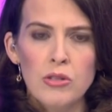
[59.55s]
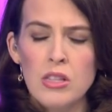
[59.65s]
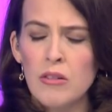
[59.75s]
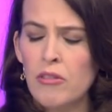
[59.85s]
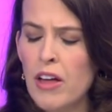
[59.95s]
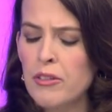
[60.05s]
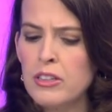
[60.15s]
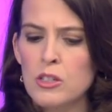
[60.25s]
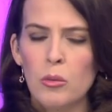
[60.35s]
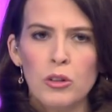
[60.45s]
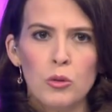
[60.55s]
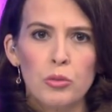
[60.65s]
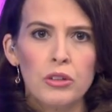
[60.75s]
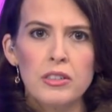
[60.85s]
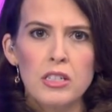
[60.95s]
rather than someone who
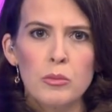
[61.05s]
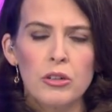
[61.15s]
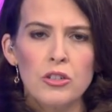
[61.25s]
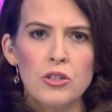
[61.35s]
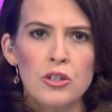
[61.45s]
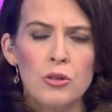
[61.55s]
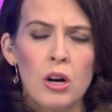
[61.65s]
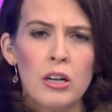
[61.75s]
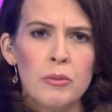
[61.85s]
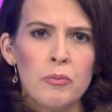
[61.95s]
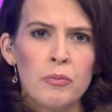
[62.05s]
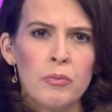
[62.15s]
previously purchased a new car?